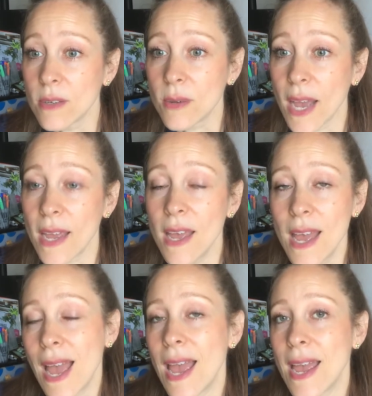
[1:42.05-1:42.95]
Okay,
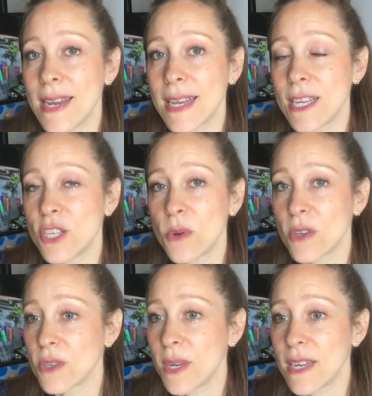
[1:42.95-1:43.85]
and in case you
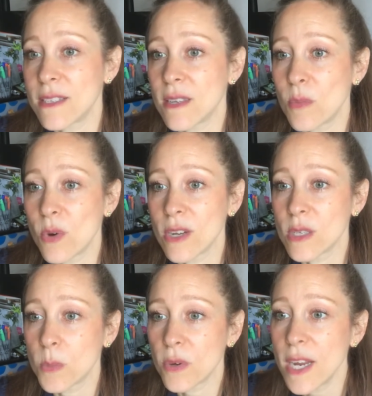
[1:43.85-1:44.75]
also needed some more
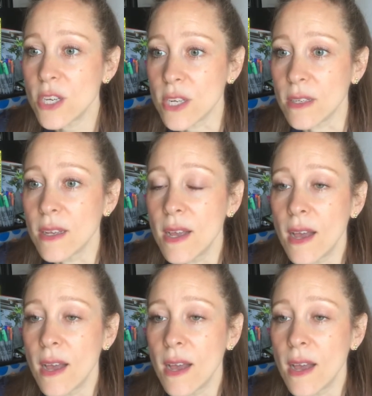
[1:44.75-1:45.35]
inspiration.